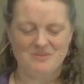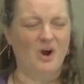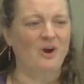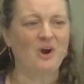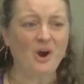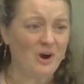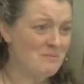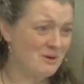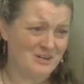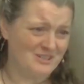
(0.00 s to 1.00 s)
Our
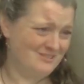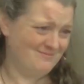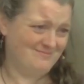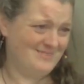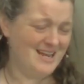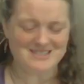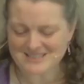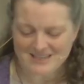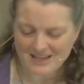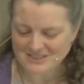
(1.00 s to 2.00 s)
armor is
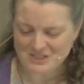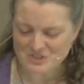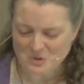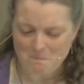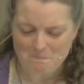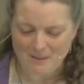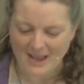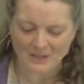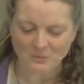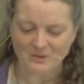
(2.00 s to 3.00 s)
not to do
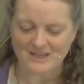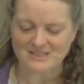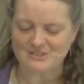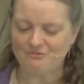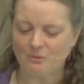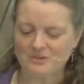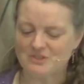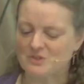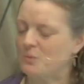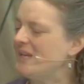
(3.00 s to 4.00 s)
battle against
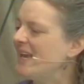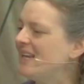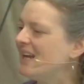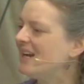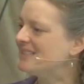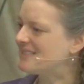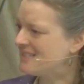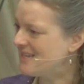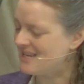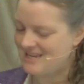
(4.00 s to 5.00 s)
forces we cannot
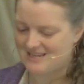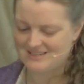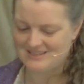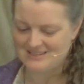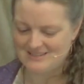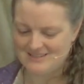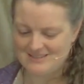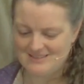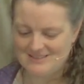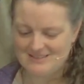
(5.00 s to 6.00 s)
see,
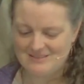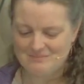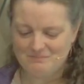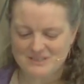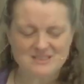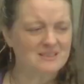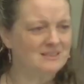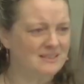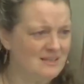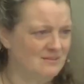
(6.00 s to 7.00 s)
but to
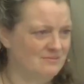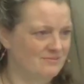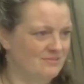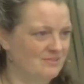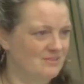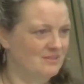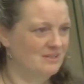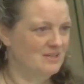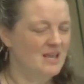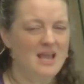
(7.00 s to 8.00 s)
live
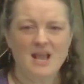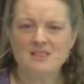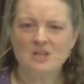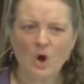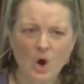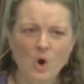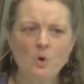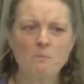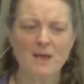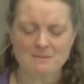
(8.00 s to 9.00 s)
in the
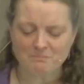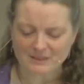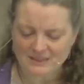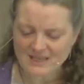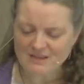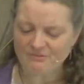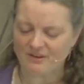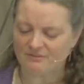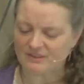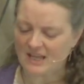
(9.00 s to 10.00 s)
hope and belief
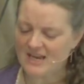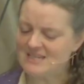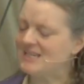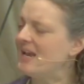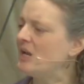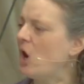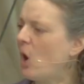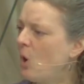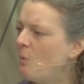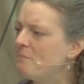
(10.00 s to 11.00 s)
of light and
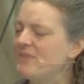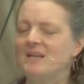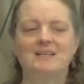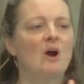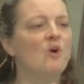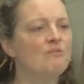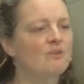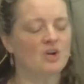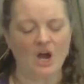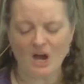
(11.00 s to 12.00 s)
hope that
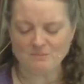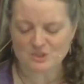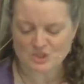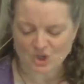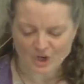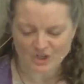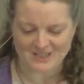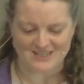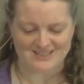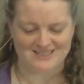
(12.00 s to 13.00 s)
overcomes
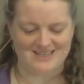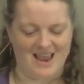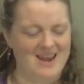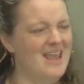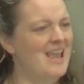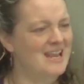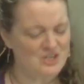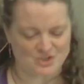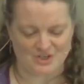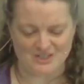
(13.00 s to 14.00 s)
darkness and
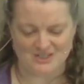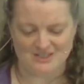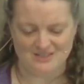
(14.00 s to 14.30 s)
hatred.